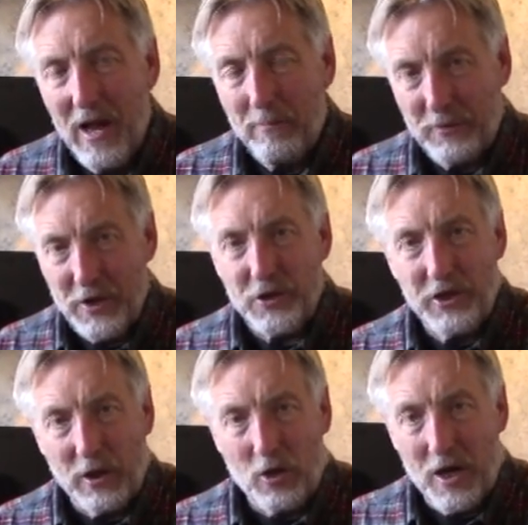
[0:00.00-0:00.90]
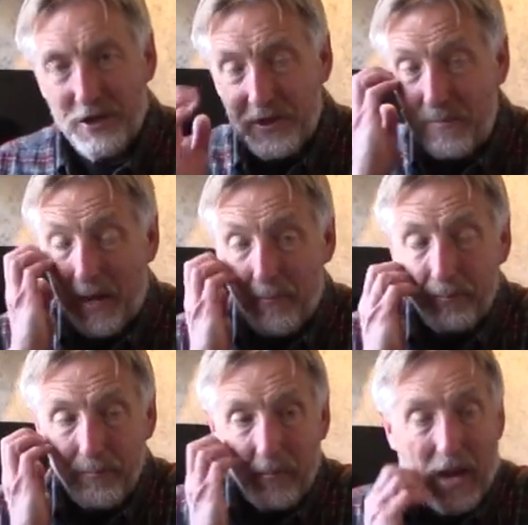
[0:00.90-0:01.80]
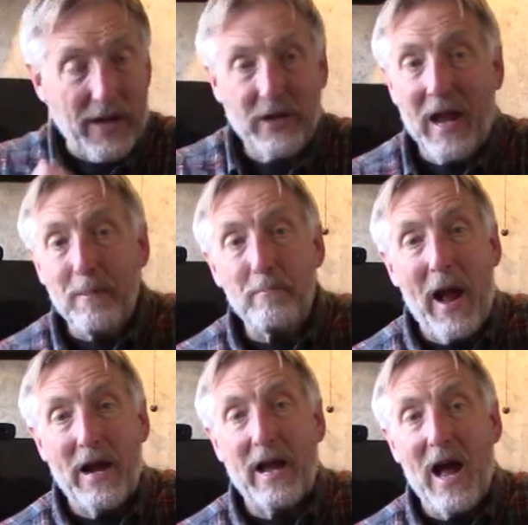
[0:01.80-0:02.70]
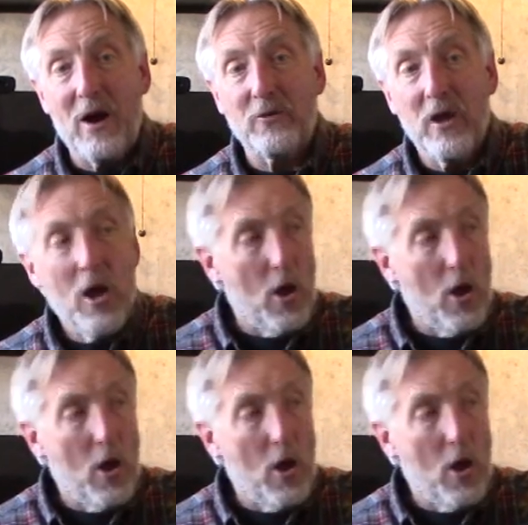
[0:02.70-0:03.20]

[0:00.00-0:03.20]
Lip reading: but then she lost me and came back out